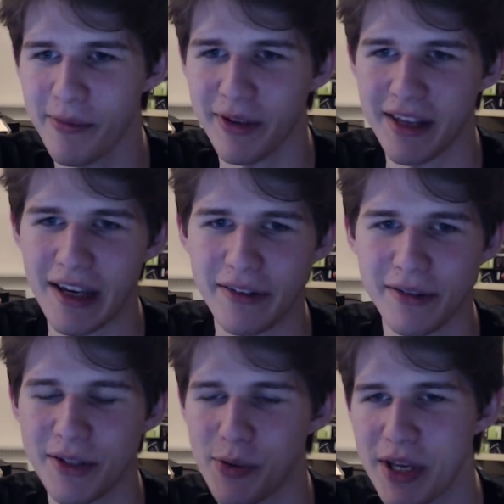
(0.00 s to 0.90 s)
but the
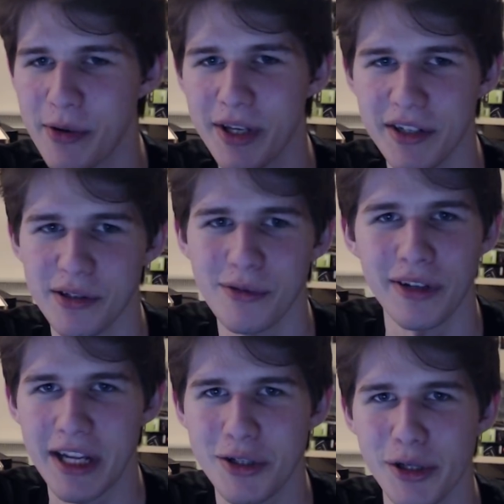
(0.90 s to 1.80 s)
other tweak we can do
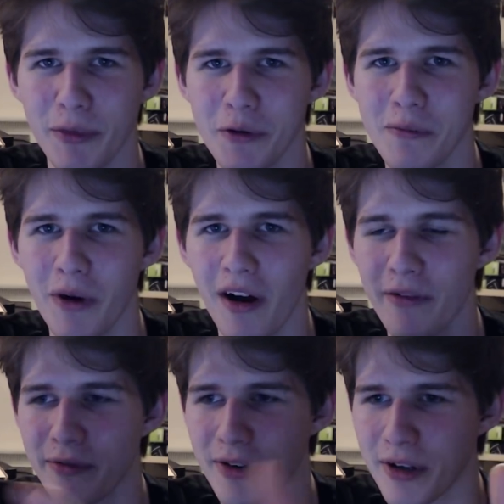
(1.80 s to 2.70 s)
on
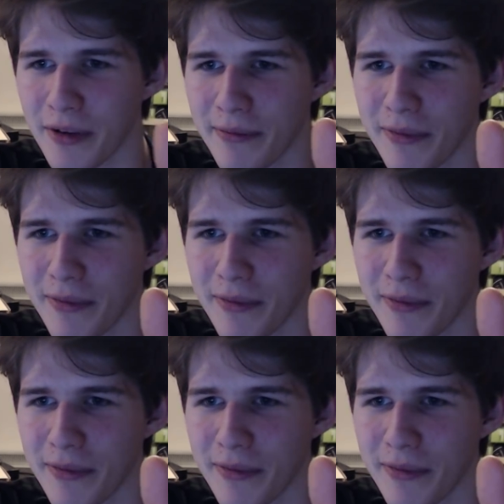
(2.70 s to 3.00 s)
HWBot for,